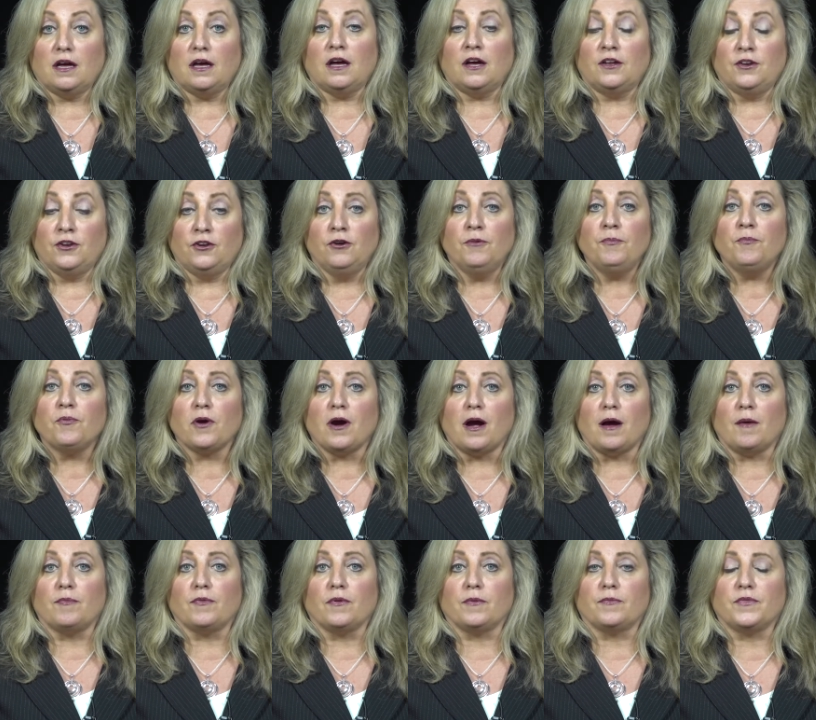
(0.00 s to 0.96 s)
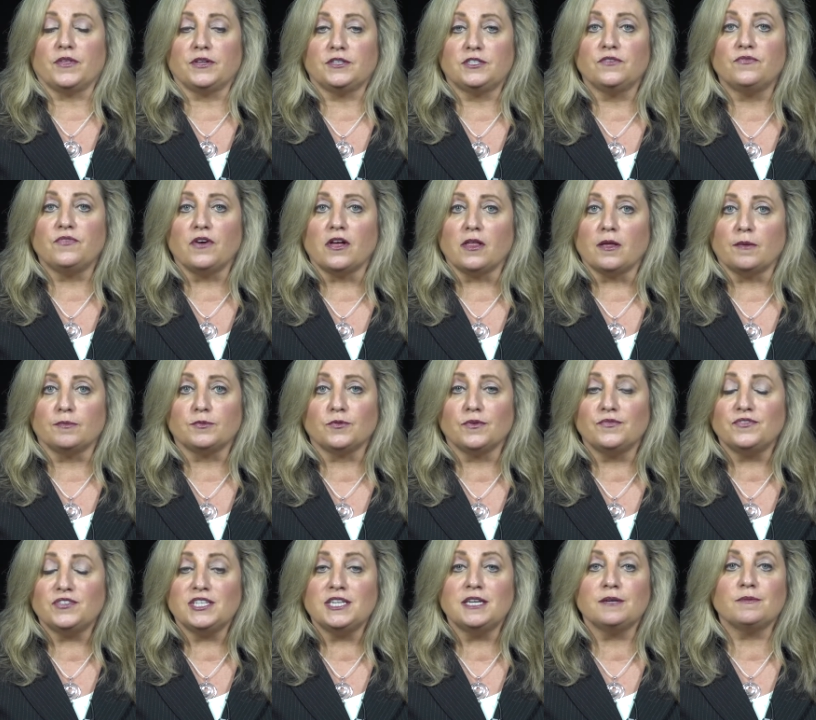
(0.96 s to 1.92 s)
a new problem that developed.
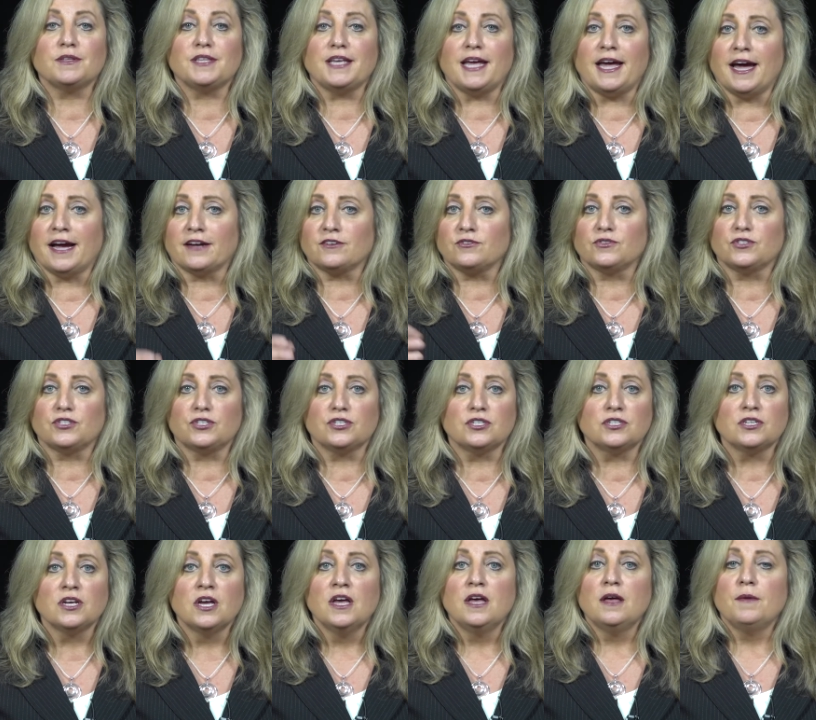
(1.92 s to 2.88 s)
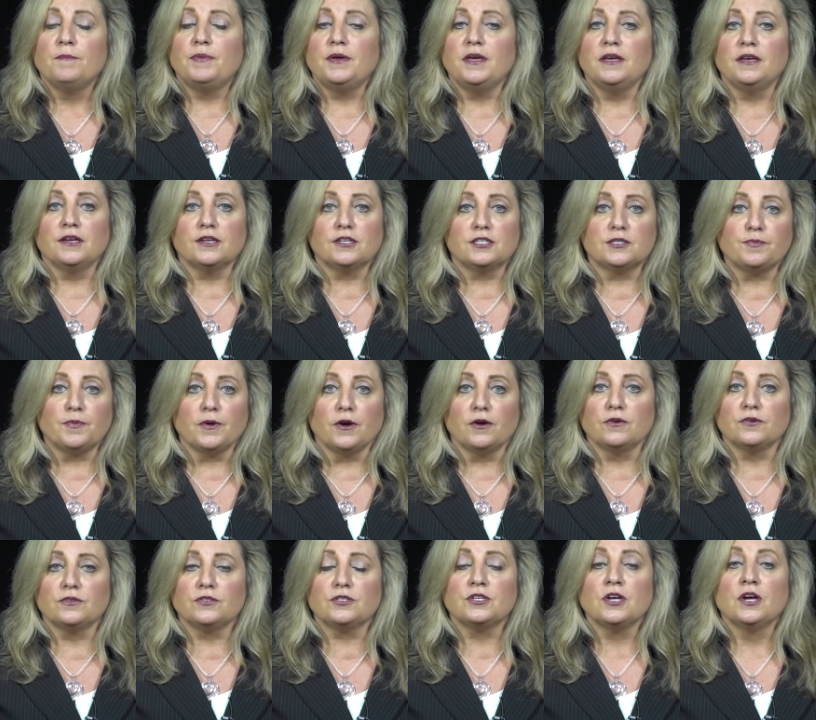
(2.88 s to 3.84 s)
We've seen it with actresses being
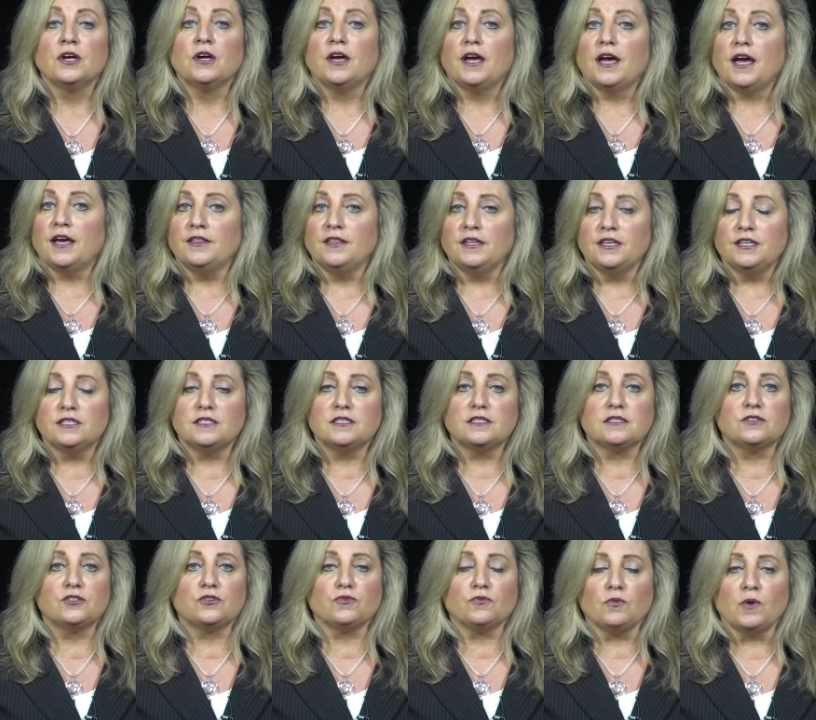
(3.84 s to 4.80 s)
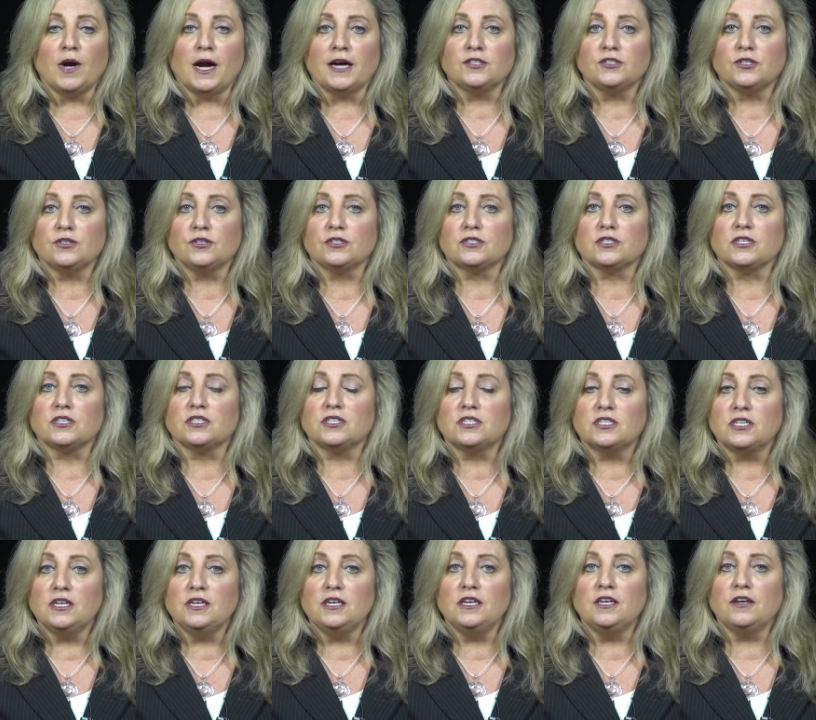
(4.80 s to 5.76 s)
exposed and these directors and
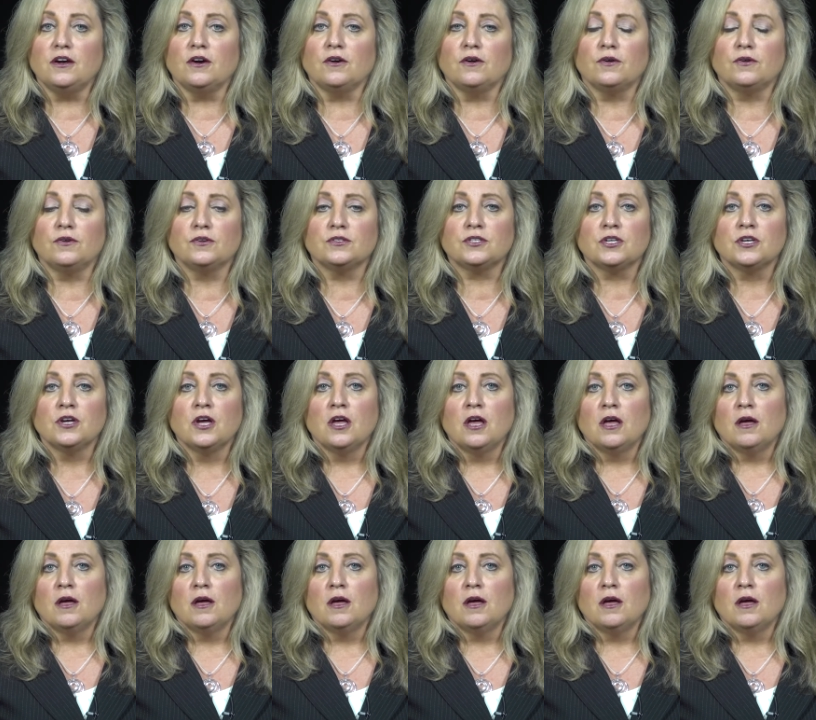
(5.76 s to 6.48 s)
CEOs.